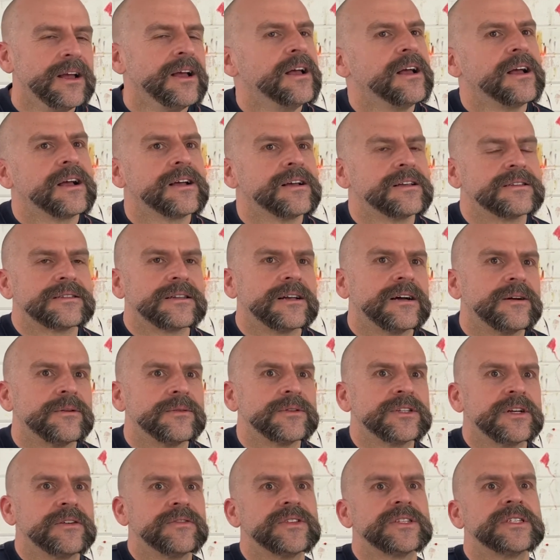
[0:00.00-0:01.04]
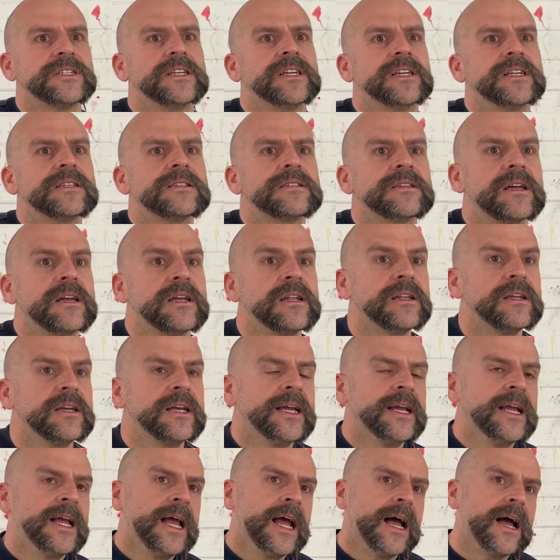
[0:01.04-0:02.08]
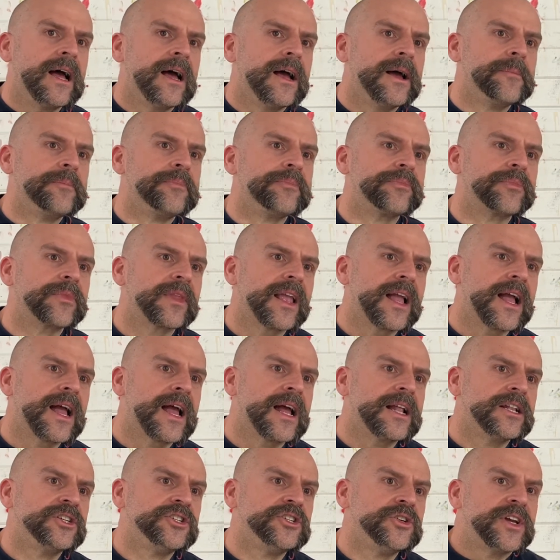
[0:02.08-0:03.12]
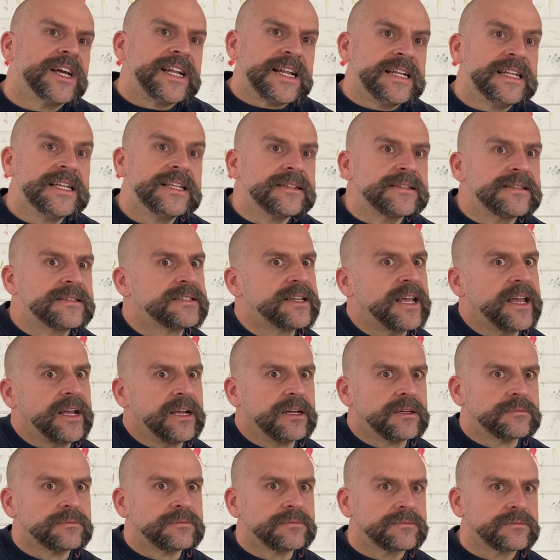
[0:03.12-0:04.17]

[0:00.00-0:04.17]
because I was obviously insane, and you get a little zing.